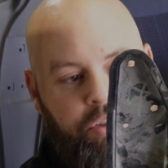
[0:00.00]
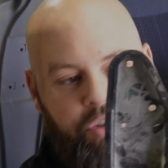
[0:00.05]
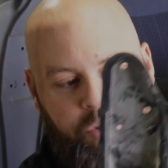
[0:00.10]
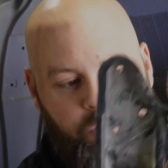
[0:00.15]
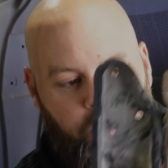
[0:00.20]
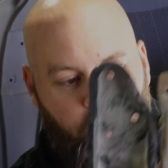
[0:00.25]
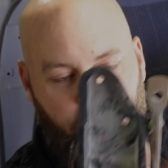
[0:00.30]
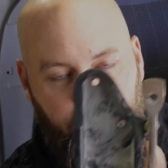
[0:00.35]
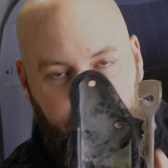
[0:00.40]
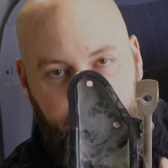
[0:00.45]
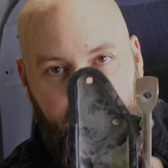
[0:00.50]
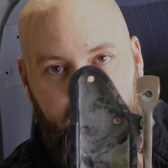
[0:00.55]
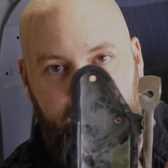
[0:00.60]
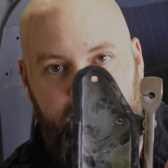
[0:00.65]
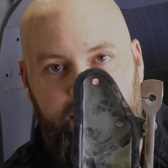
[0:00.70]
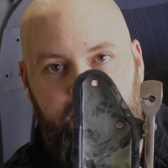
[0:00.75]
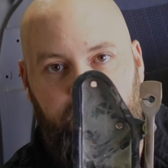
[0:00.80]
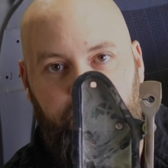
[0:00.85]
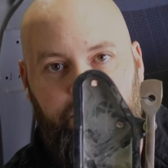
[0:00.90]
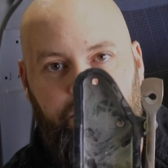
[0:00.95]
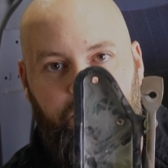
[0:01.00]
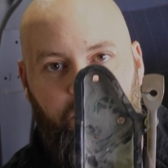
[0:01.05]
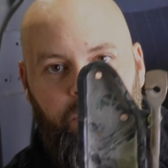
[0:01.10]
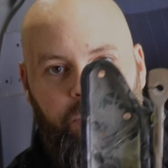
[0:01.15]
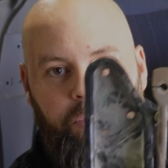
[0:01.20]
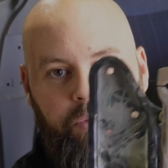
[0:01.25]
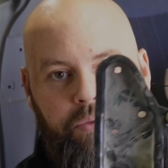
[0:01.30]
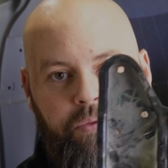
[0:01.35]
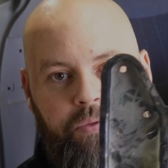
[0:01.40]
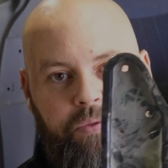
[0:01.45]
just work out some form
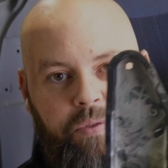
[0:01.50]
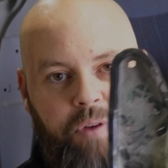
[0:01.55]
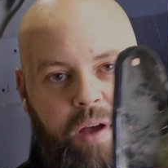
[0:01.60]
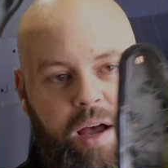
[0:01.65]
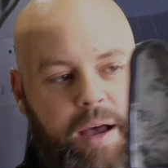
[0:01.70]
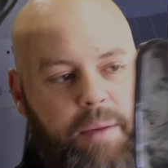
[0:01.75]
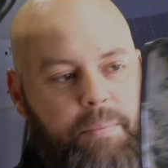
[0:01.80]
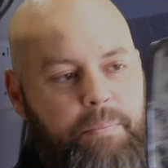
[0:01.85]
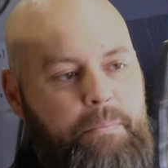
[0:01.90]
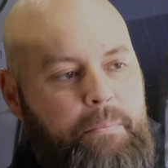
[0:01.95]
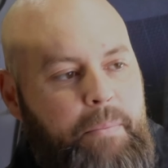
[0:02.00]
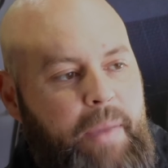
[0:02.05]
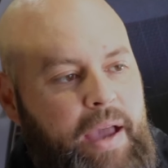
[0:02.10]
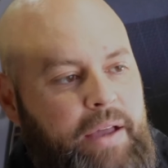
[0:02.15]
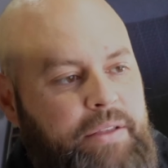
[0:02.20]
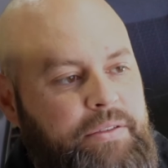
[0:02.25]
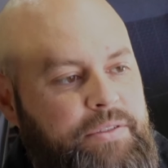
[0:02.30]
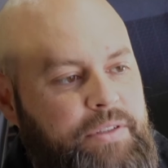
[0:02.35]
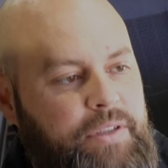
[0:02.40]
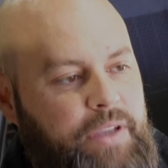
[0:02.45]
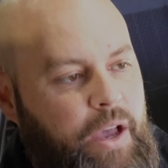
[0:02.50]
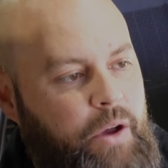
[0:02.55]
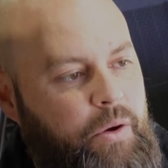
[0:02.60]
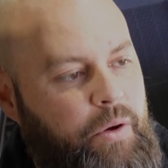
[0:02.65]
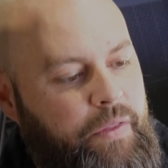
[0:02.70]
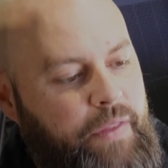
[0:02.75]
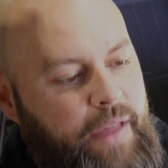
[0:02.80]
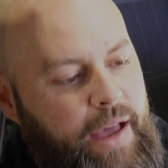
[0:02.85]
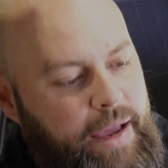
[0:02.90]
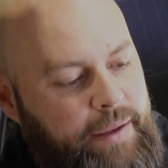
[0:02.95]
of mount to go
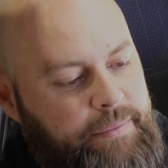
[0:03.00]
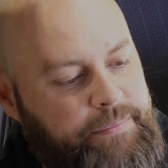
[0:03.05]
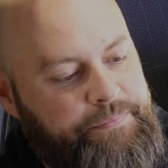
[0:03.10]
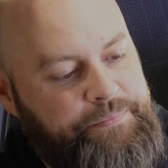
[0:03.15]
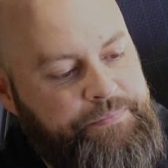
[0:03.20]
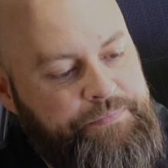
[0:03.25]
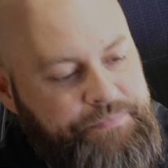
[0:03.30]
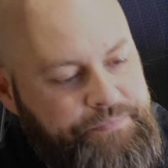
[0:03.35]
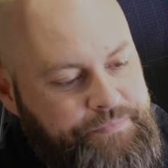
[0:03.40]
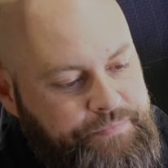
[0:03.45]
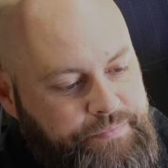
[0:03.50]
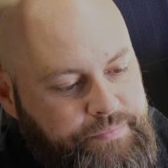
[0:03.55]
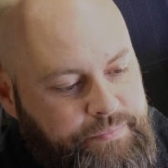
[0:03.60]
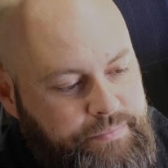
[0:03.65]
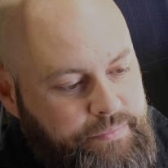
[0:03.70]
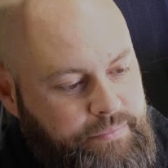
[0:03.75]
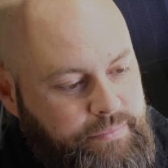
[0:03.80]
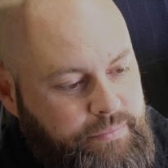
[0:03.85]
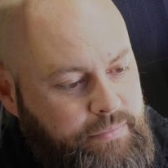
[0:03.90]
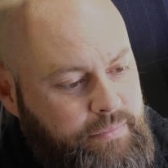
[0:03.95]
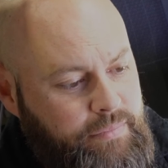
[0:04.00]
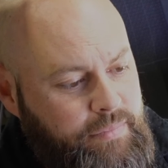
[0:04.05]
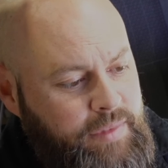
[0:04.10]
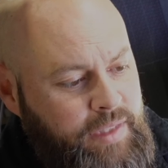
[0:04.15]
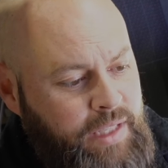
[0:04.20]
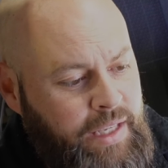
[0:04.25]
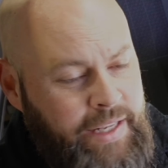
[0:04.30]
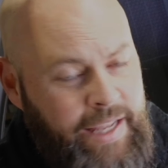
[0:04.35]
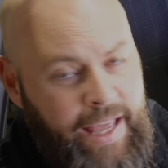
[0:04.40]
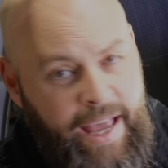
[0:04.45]
on that.
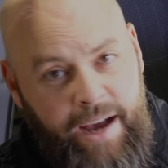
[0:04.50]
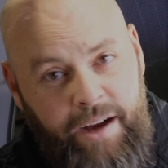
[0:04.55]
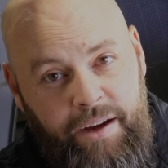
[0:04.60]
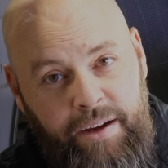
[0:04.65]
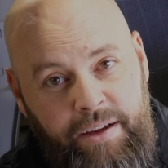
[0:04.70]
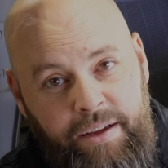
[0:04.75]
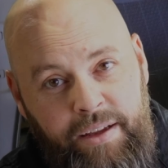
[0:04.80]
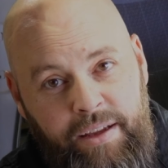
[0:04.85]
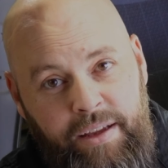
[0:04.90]
Now,